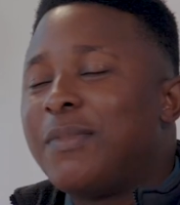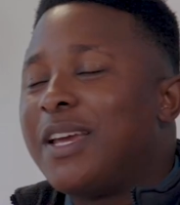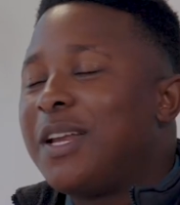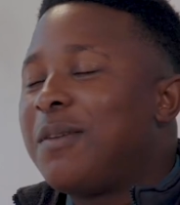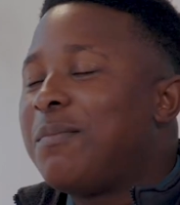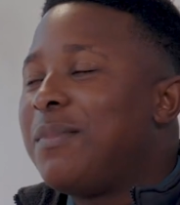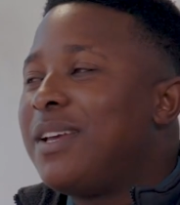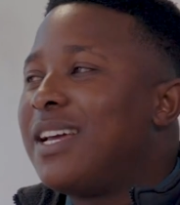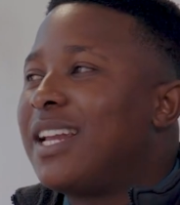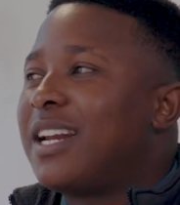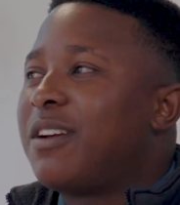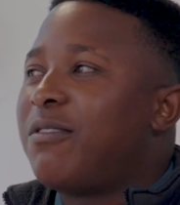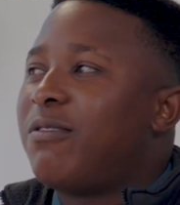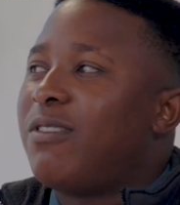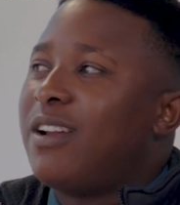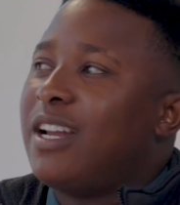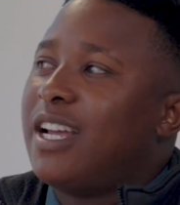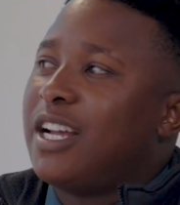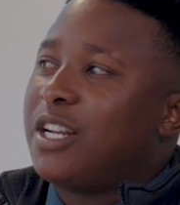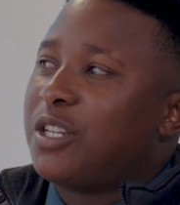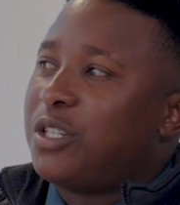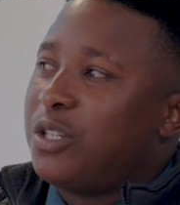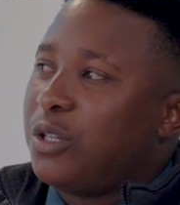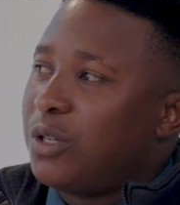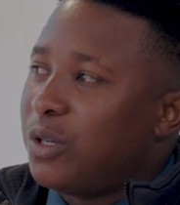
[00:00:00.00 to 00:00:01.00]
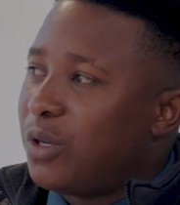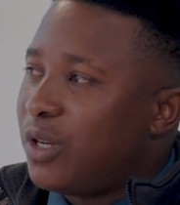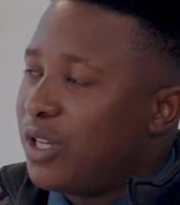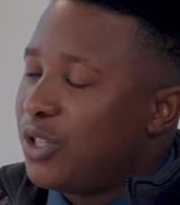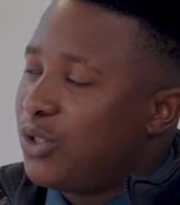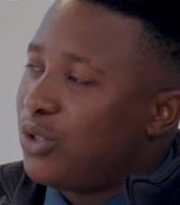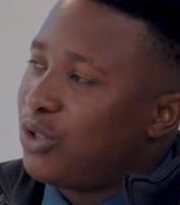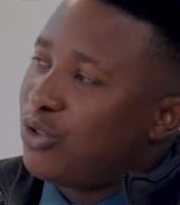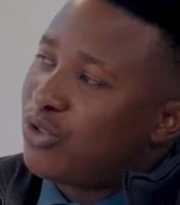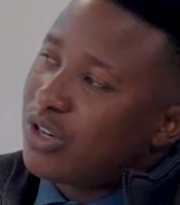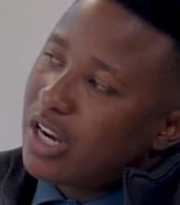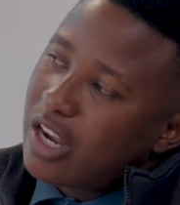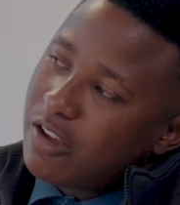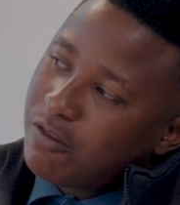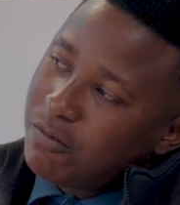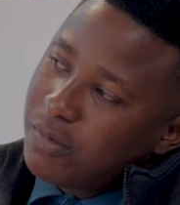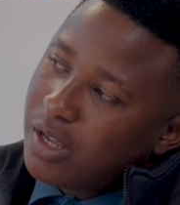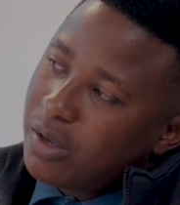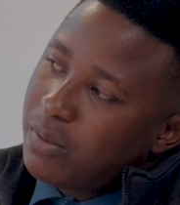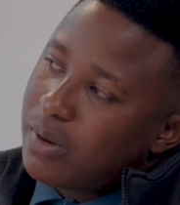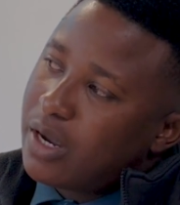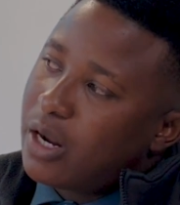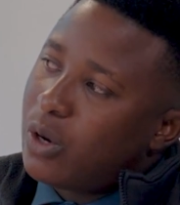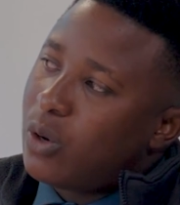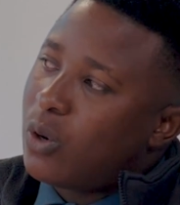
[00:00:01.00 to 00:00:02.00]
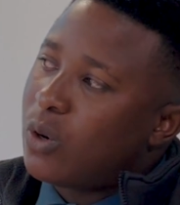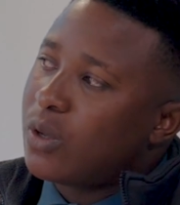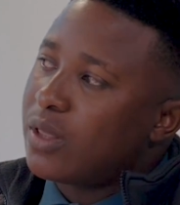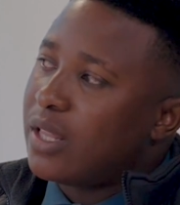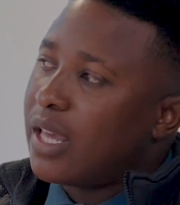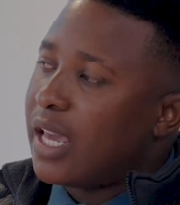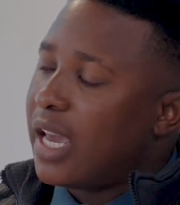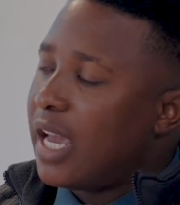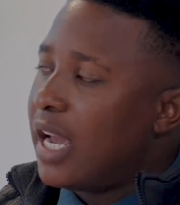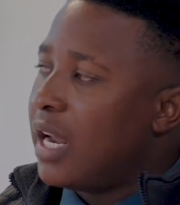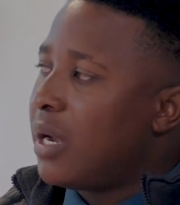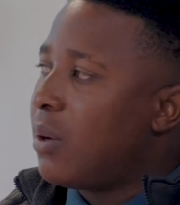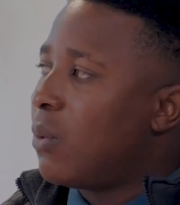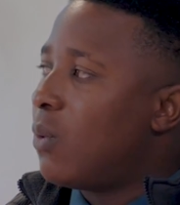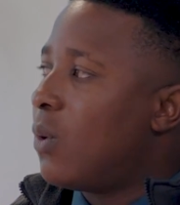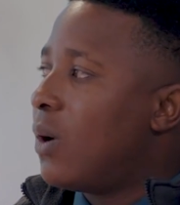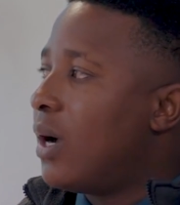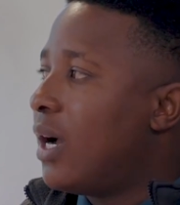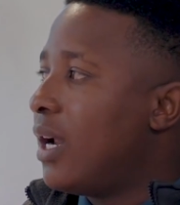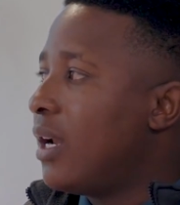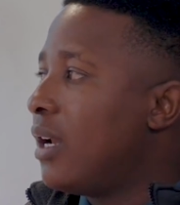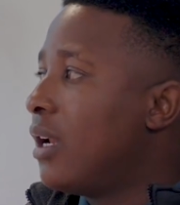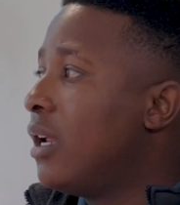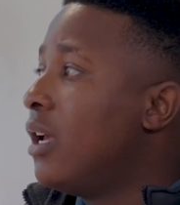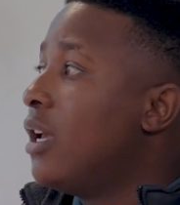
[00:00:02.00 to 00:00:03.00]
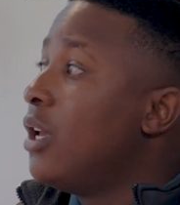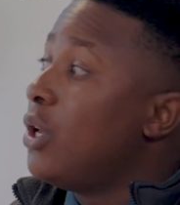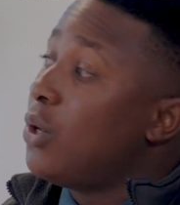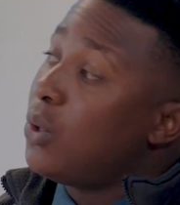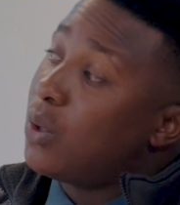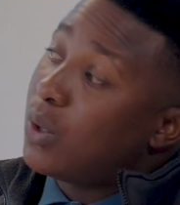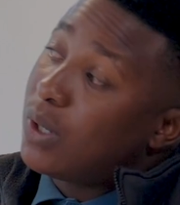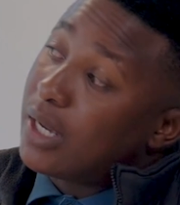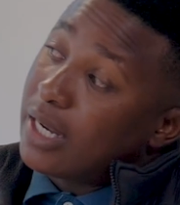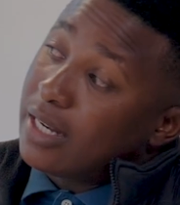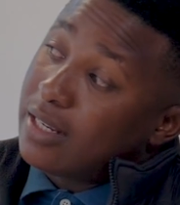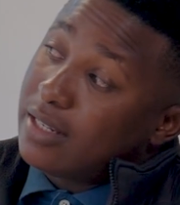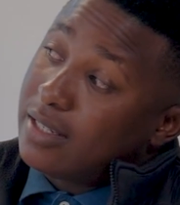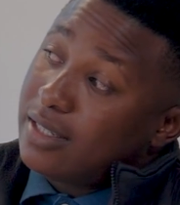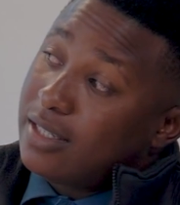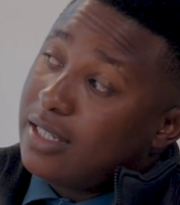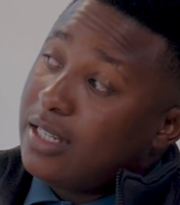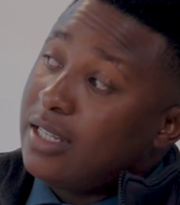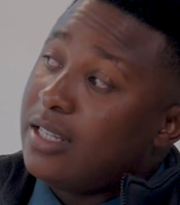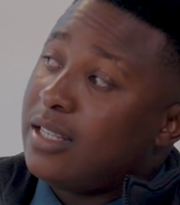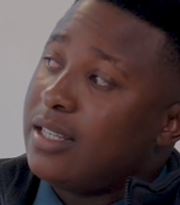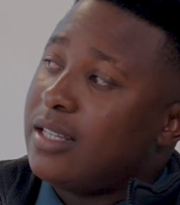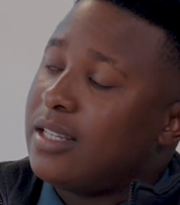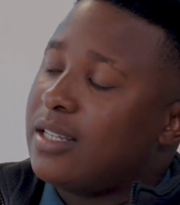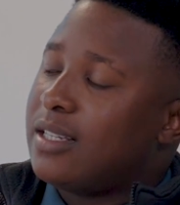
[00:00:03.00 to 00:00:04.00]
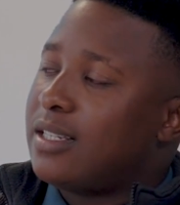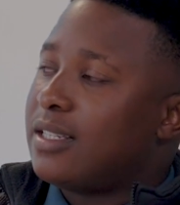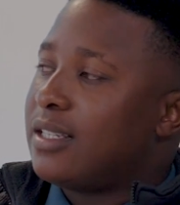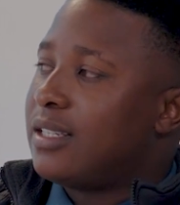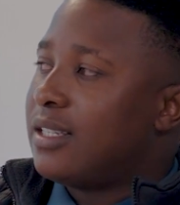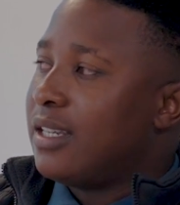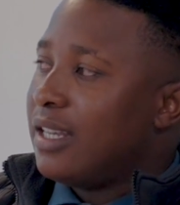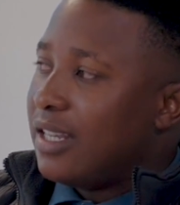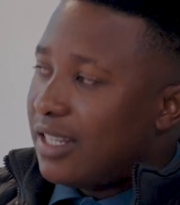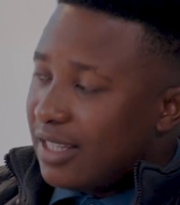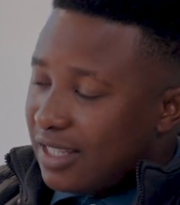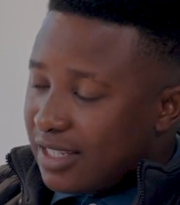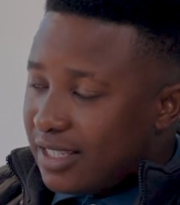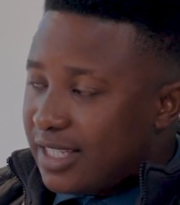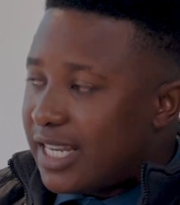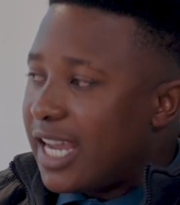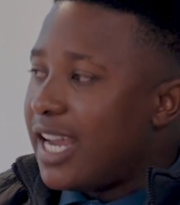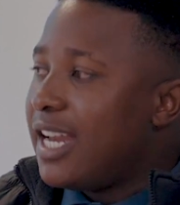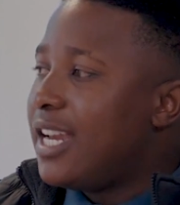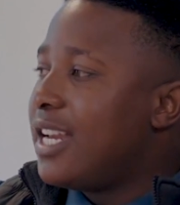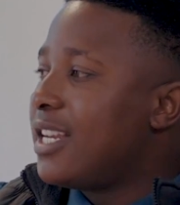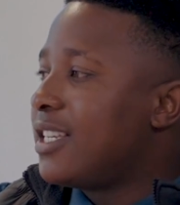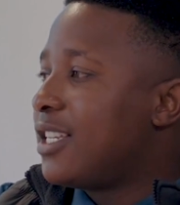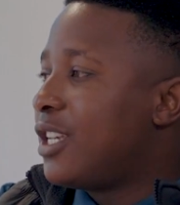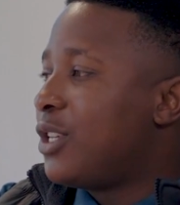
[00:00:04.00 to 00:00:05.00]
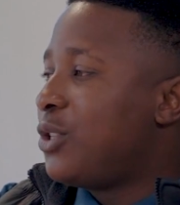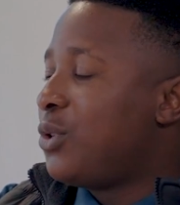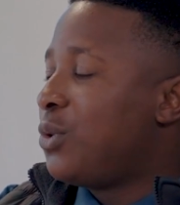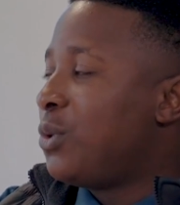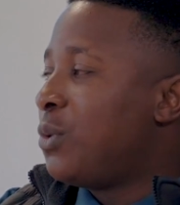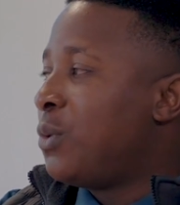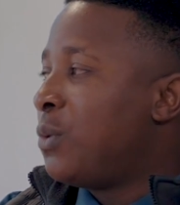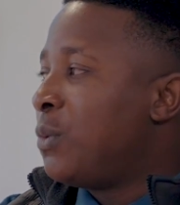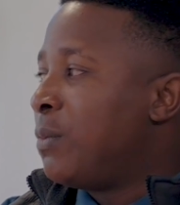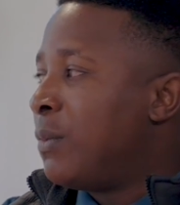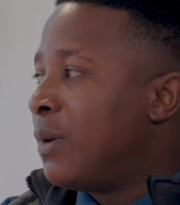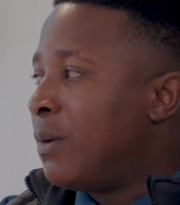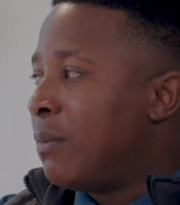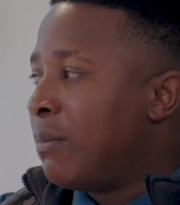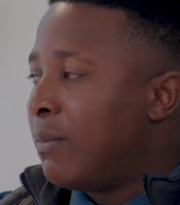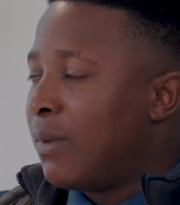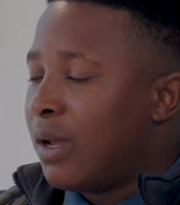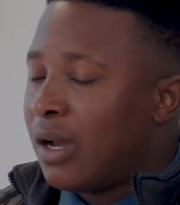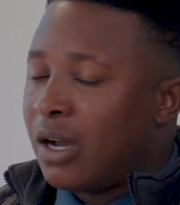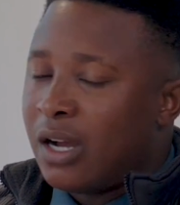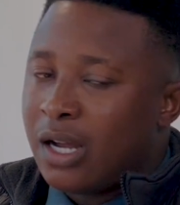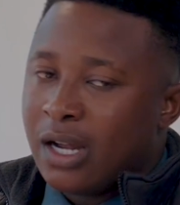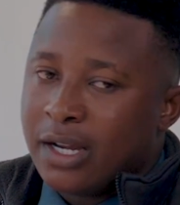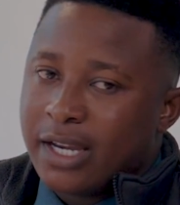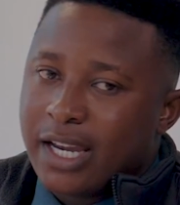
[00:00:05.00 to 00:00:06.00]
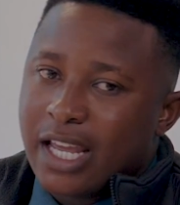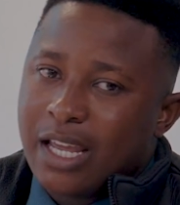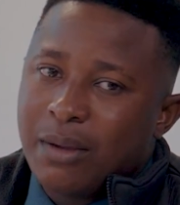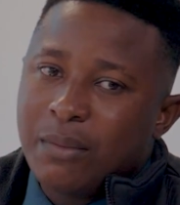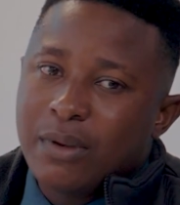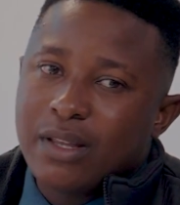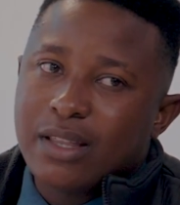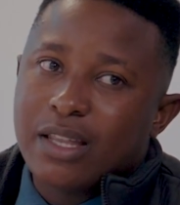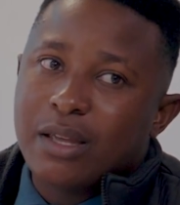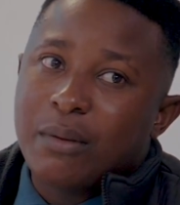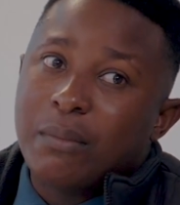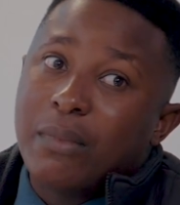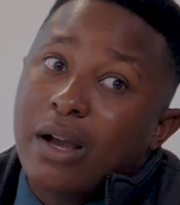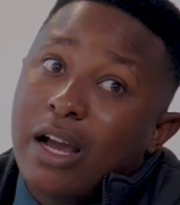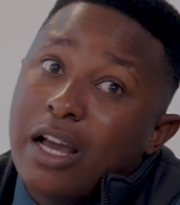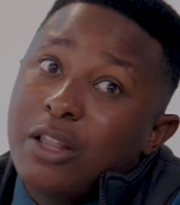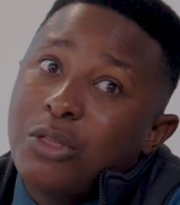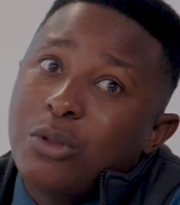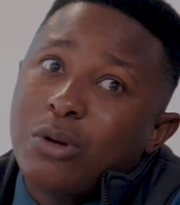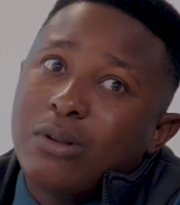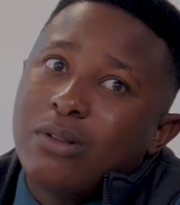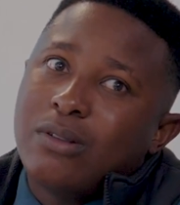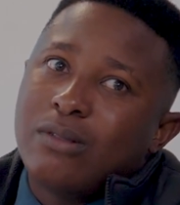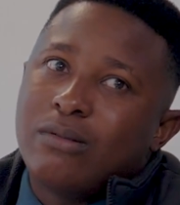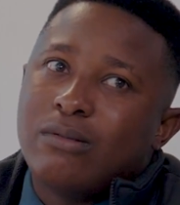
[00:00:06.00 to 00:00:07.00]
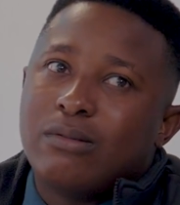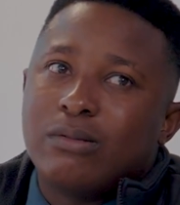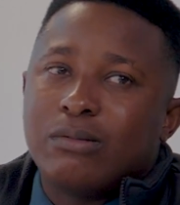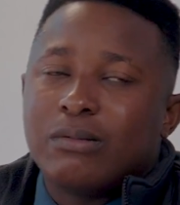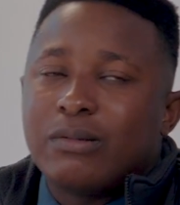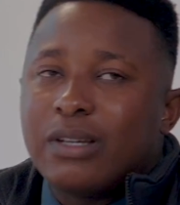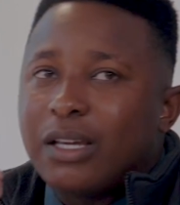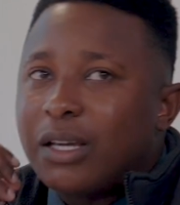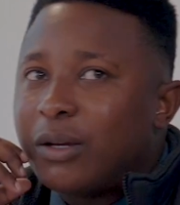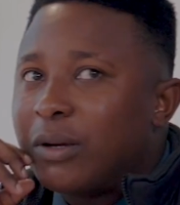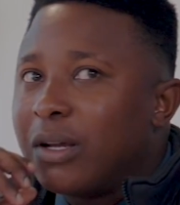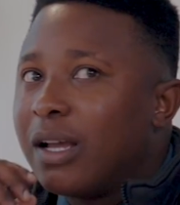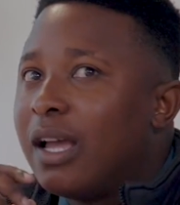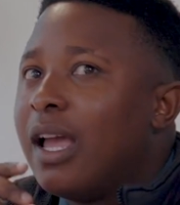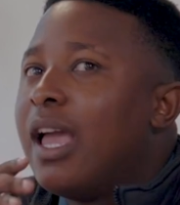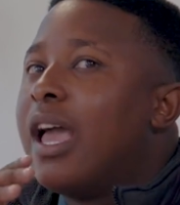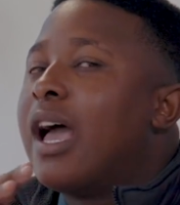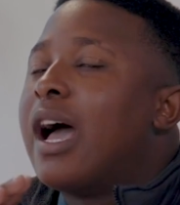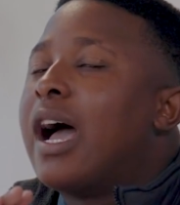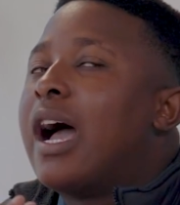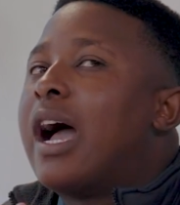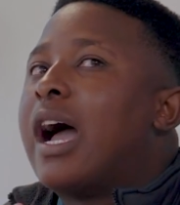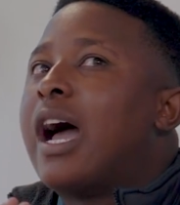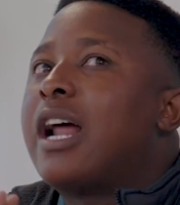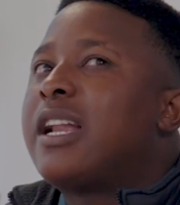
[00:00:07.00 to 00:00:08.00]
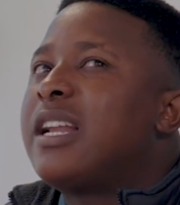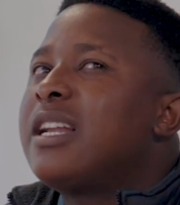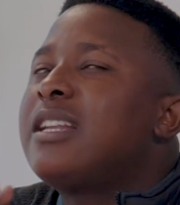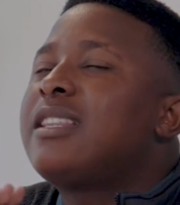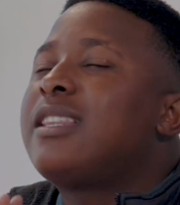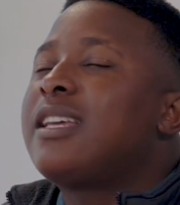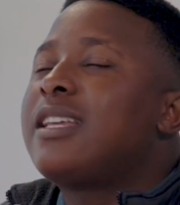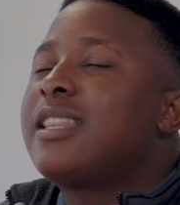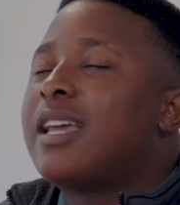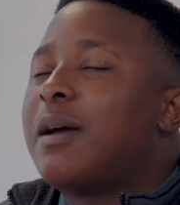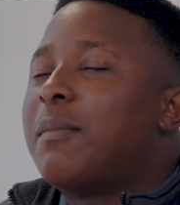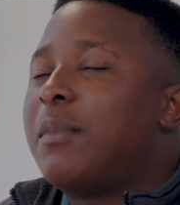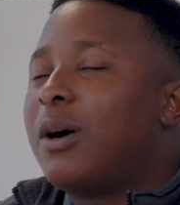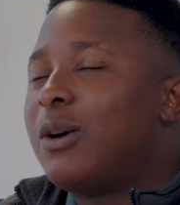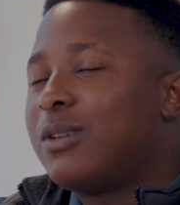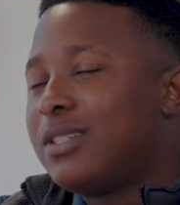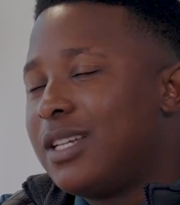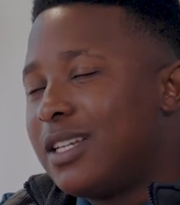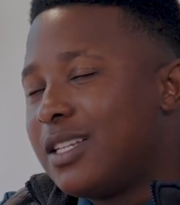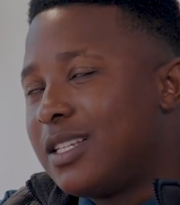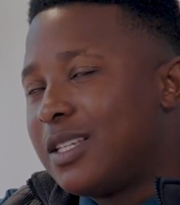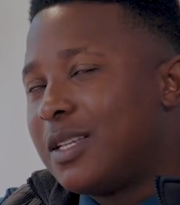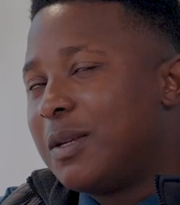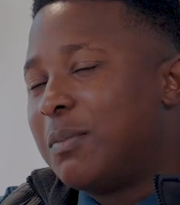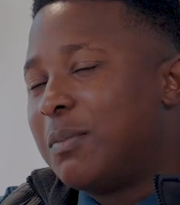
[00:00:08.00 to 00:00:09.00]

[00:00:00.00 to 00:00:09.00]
made me reflect, you know, as you drive maybe along the N1, you can see there's tailings as you are naming them. I thought, okay, I didn't think they're mountains,